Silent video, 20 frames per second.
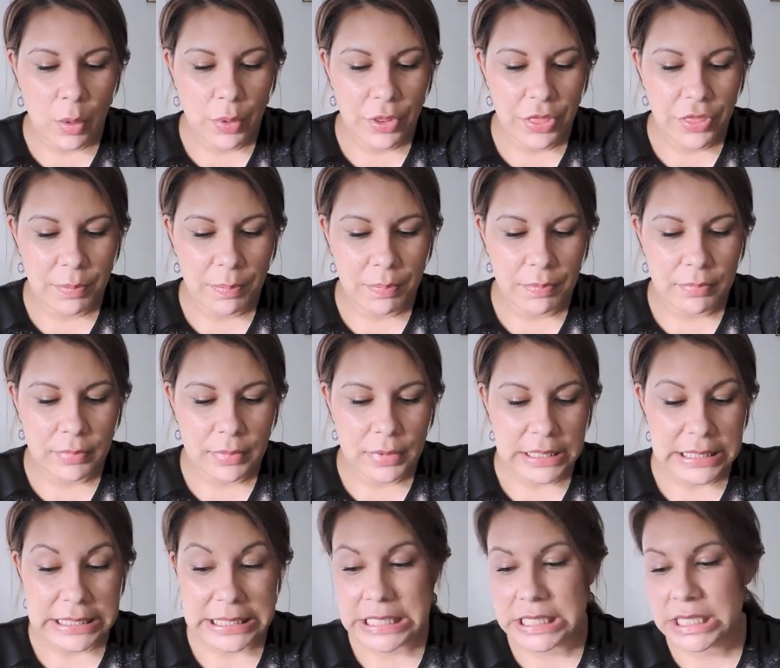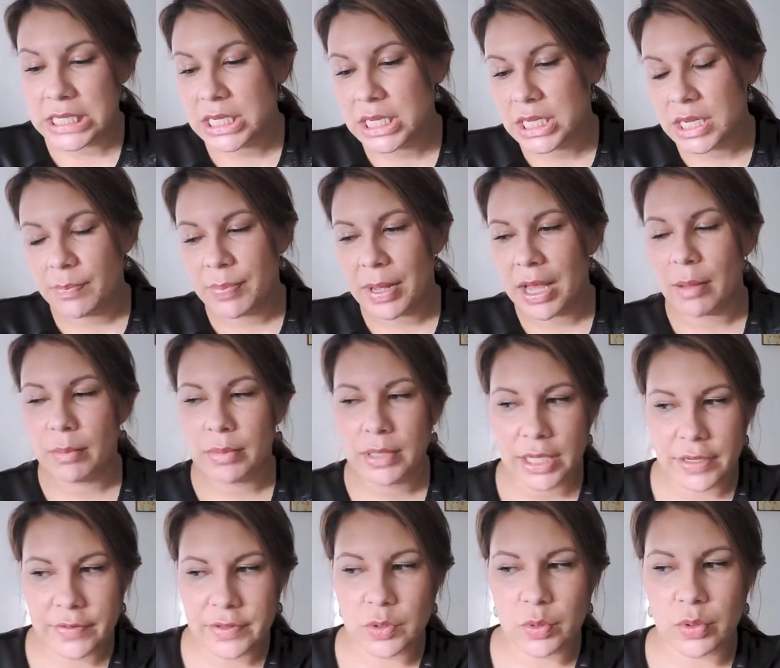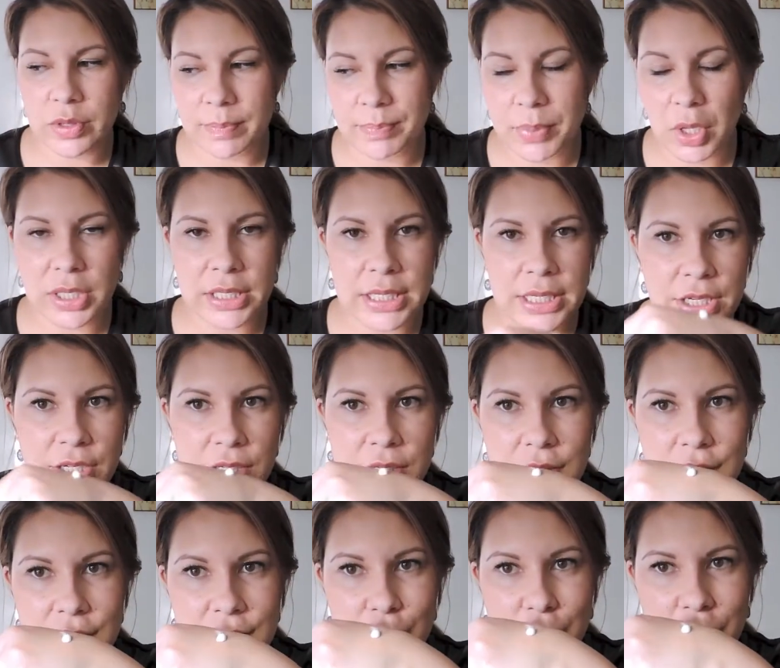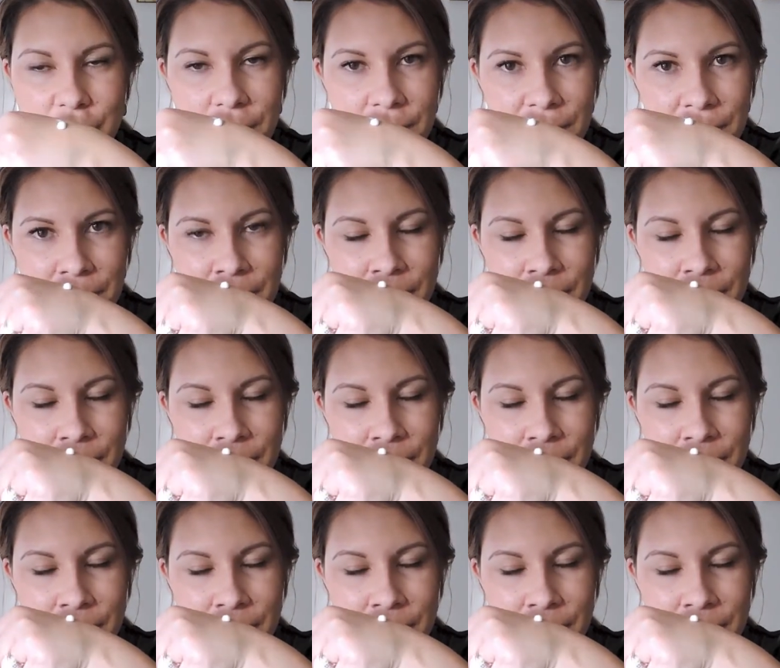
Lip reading: with palm leaves or the Polynesian sort of...